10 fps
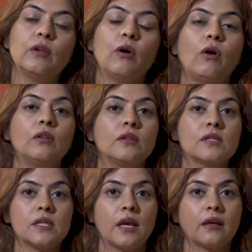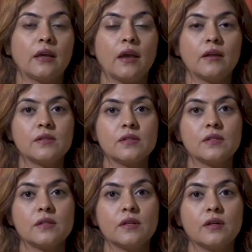on the staircase,
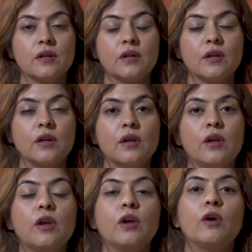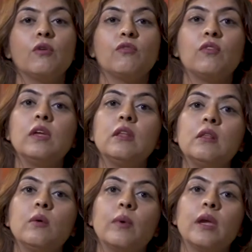feel
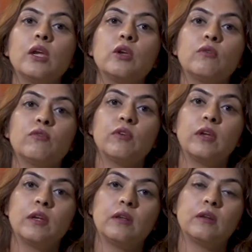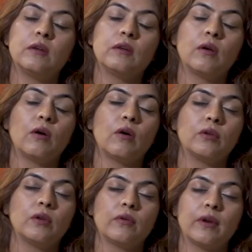the way you feel
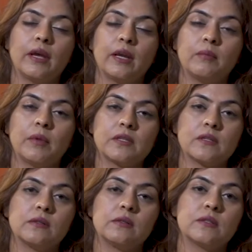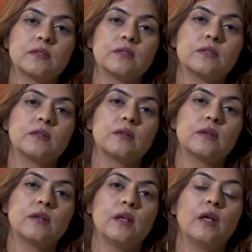on your head muscles,
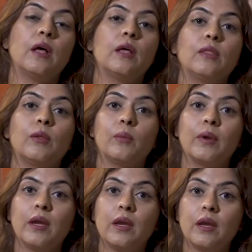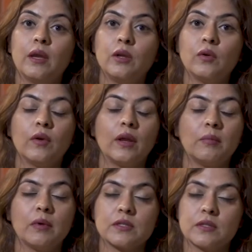the way your head
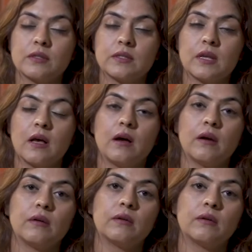muscles are.